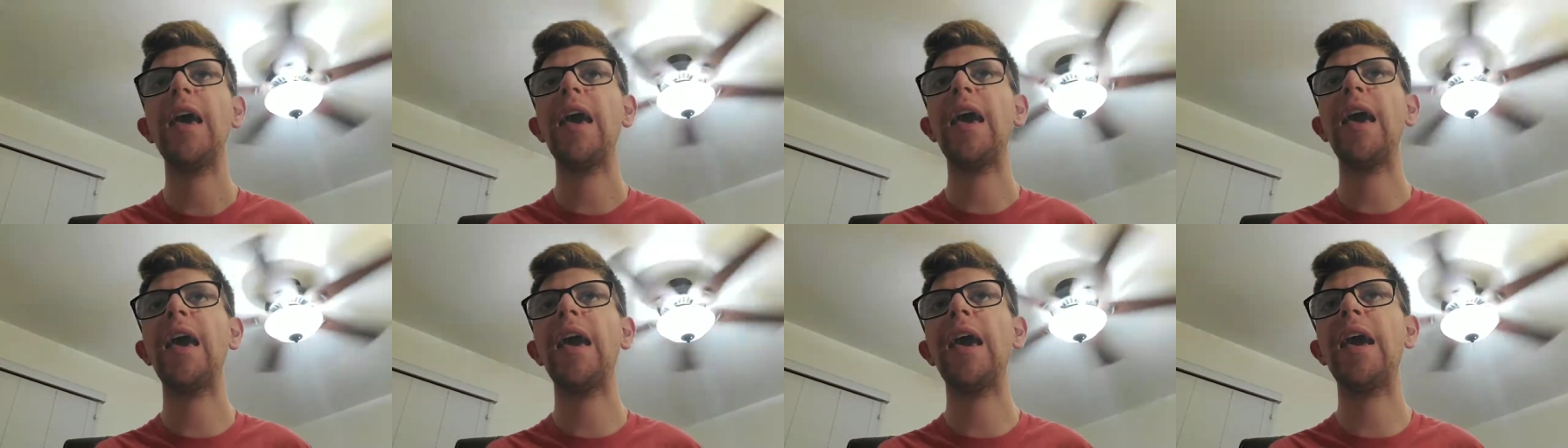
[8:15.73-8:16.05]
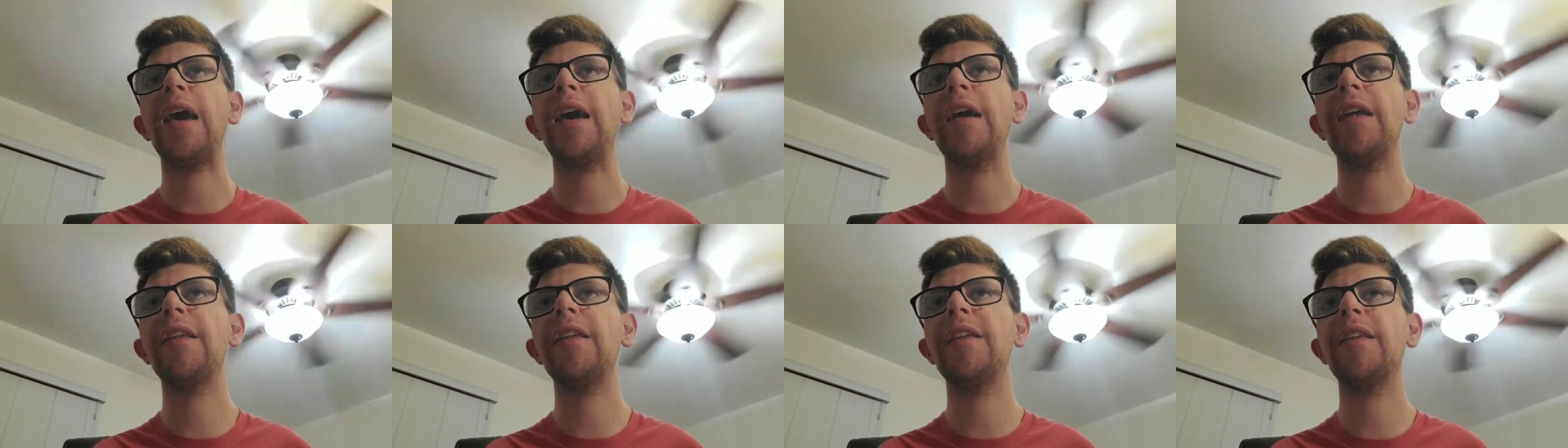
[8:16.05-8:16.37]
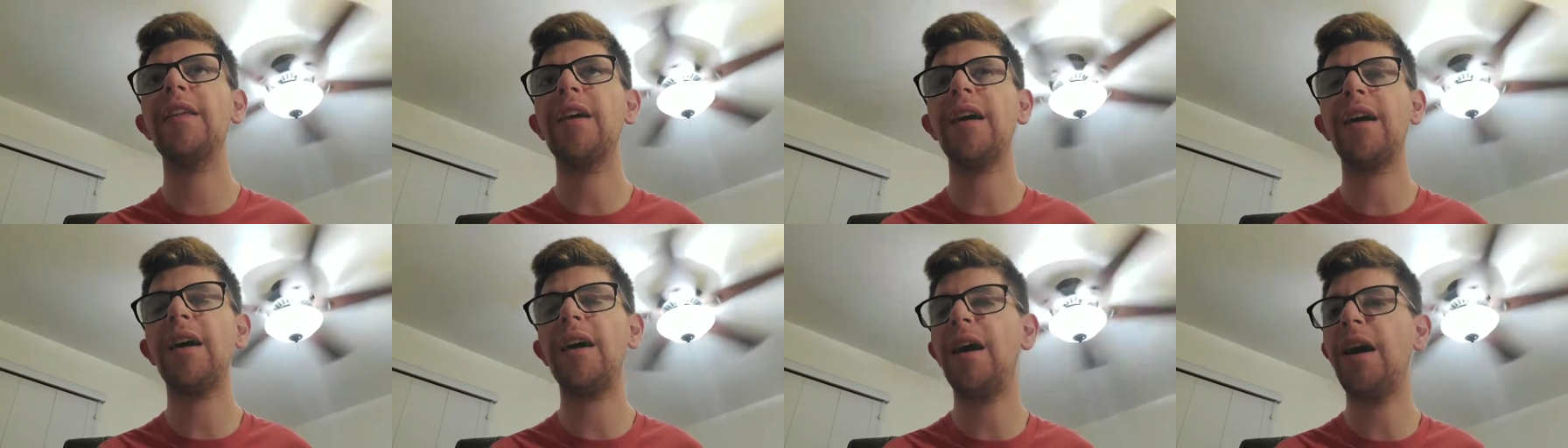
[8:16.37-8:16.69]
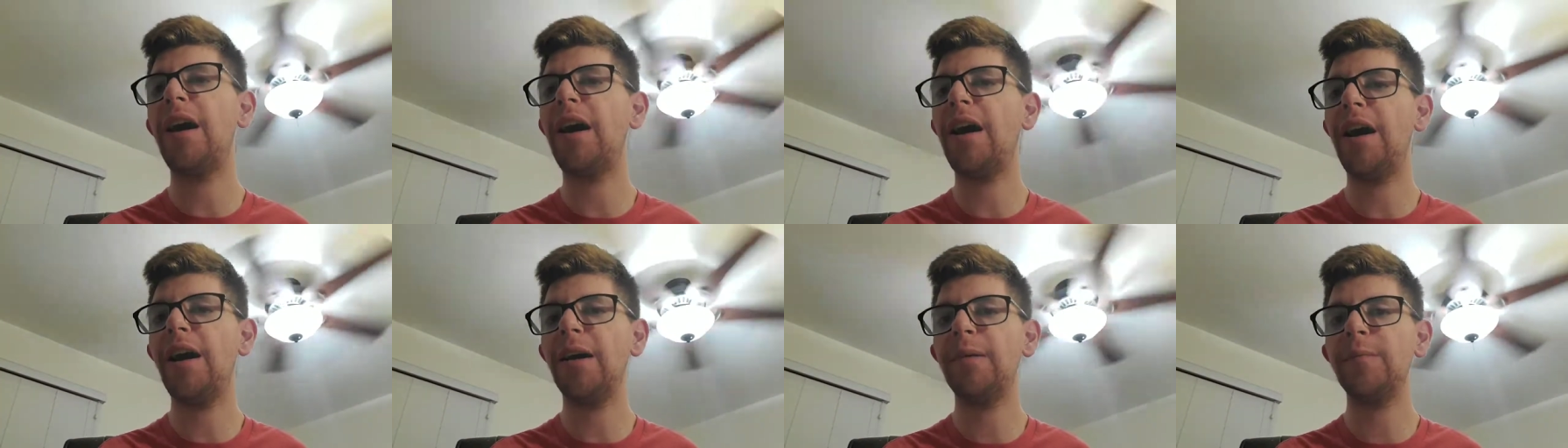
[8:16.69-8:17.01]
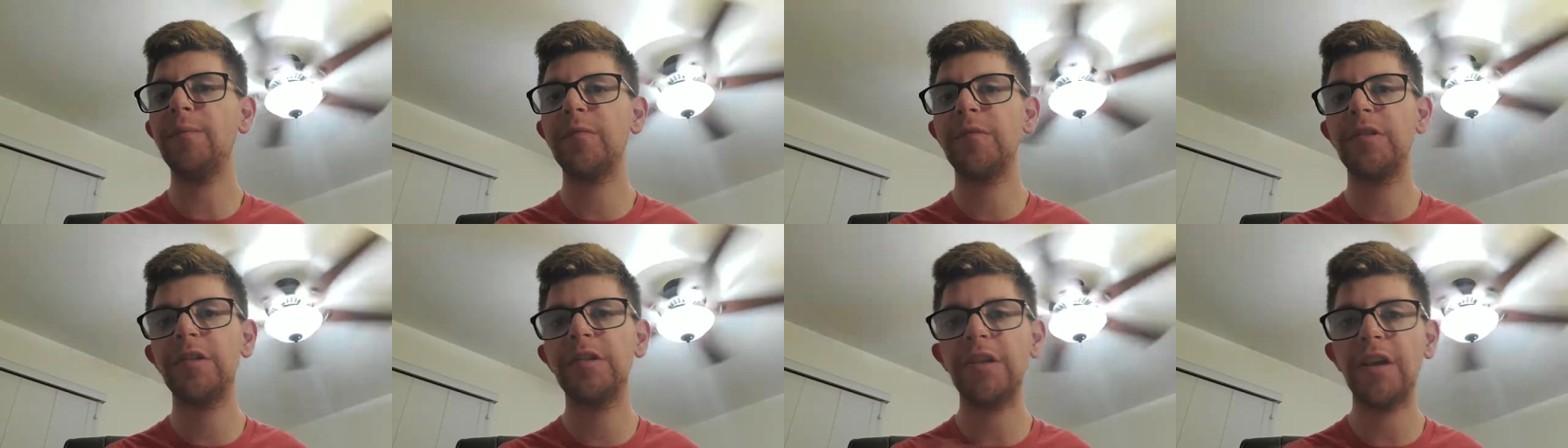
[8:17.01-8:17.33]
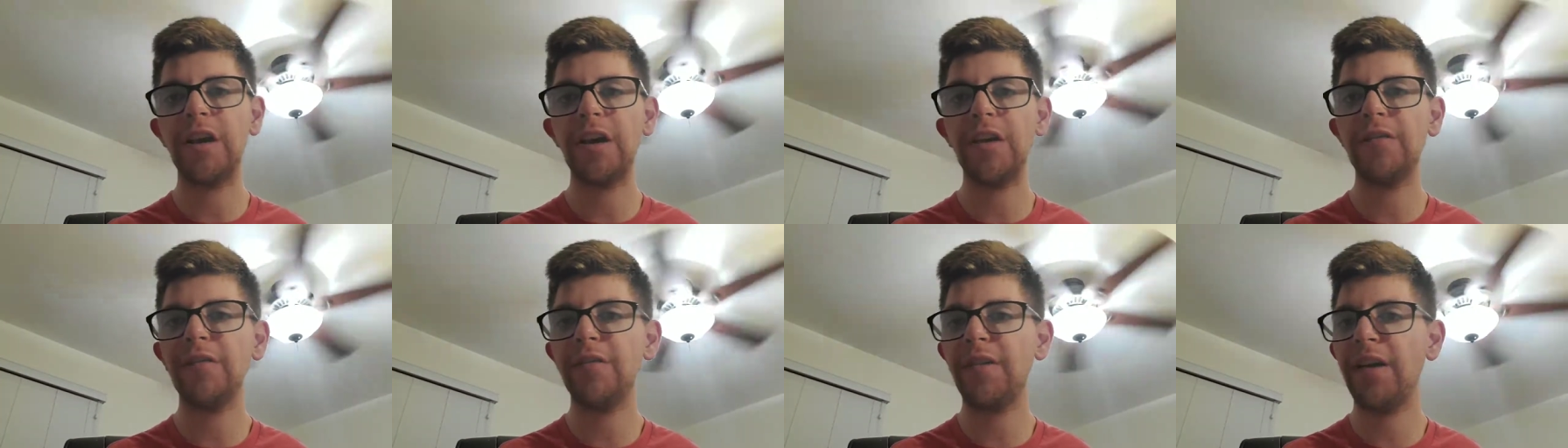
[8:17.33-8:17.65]
and um
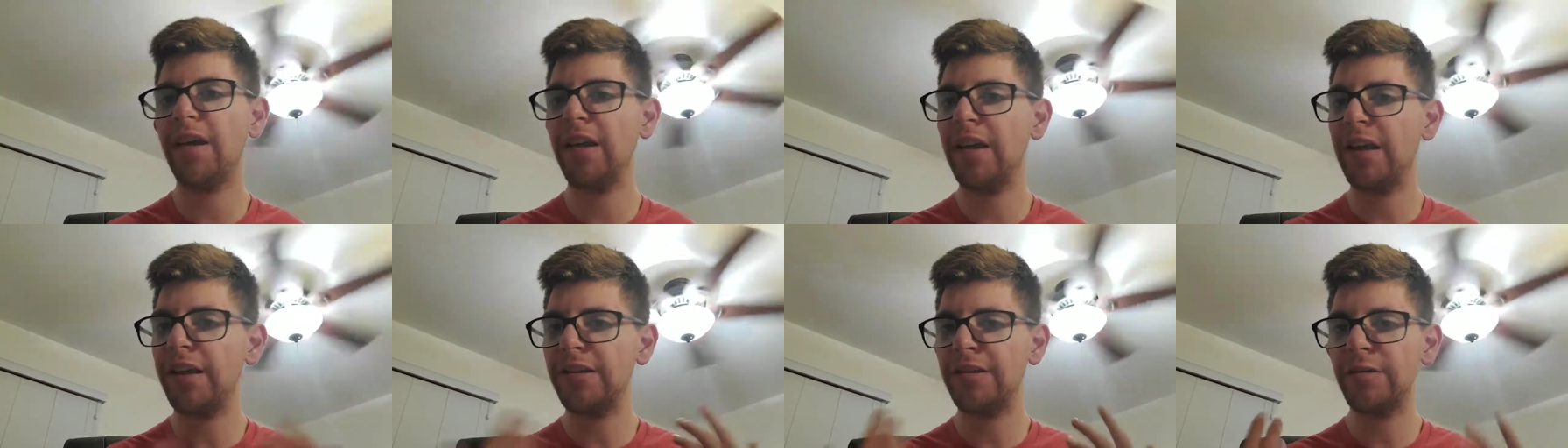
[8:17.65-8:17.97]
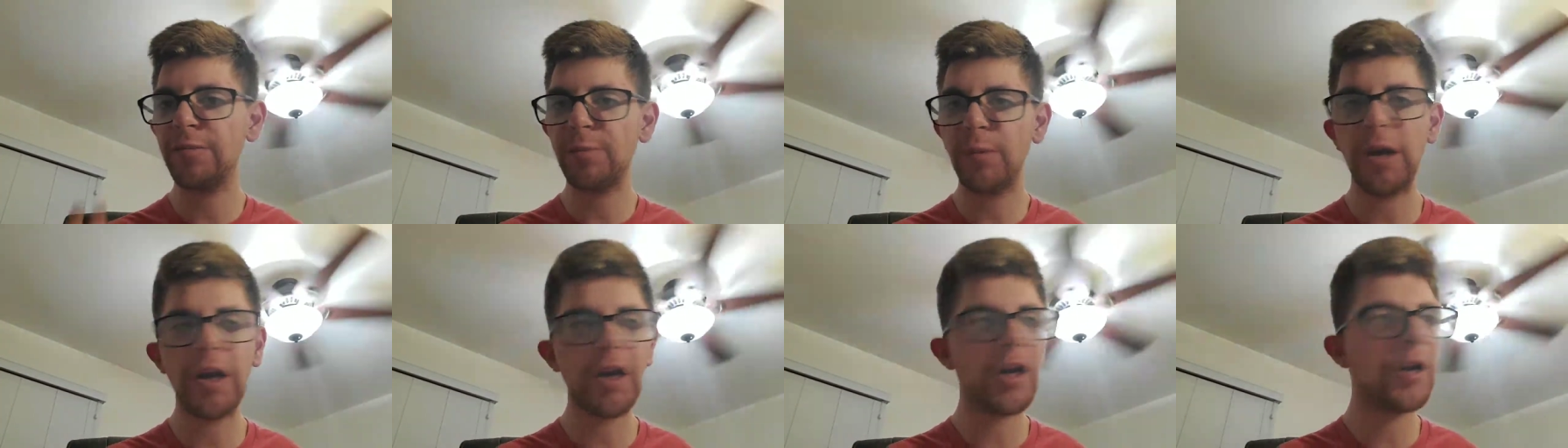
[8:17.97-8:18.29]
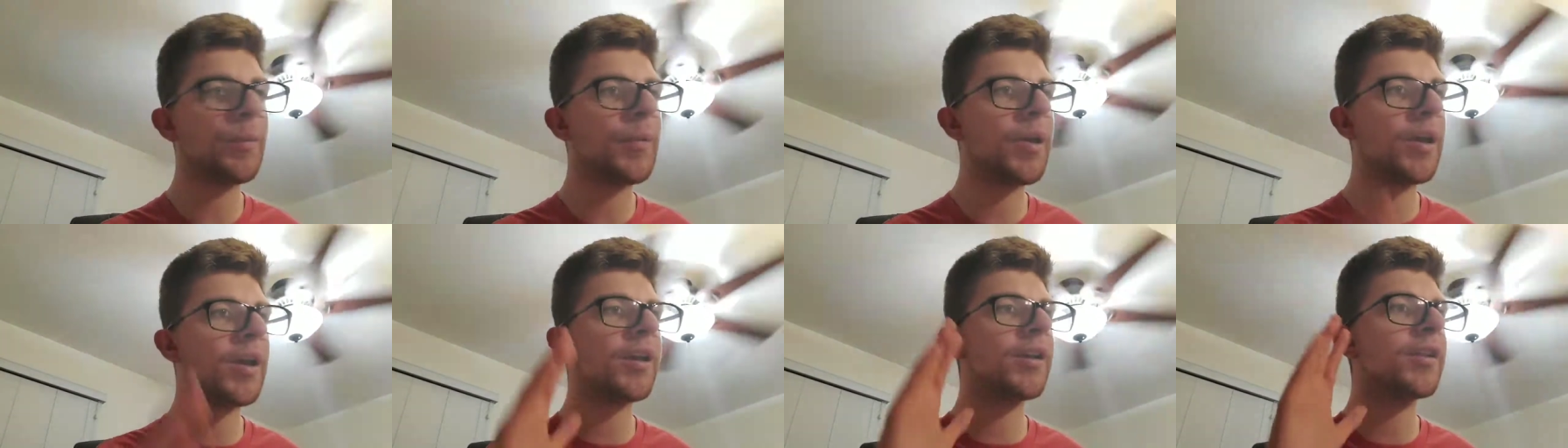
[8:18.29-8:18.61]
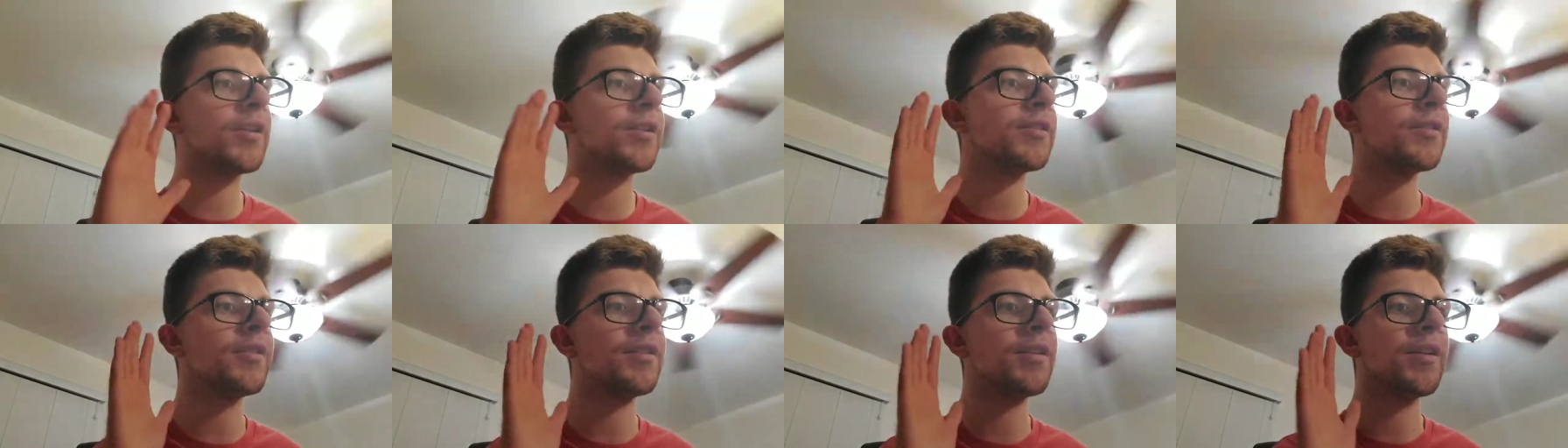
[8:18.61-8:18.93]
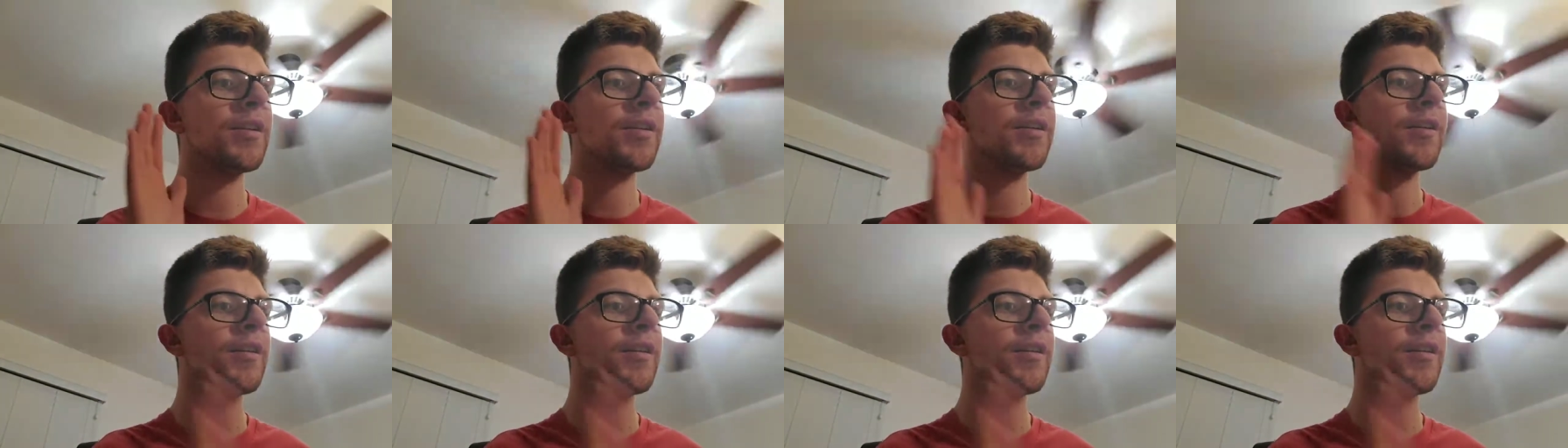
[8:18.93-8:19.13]
stuff and like Spider-Man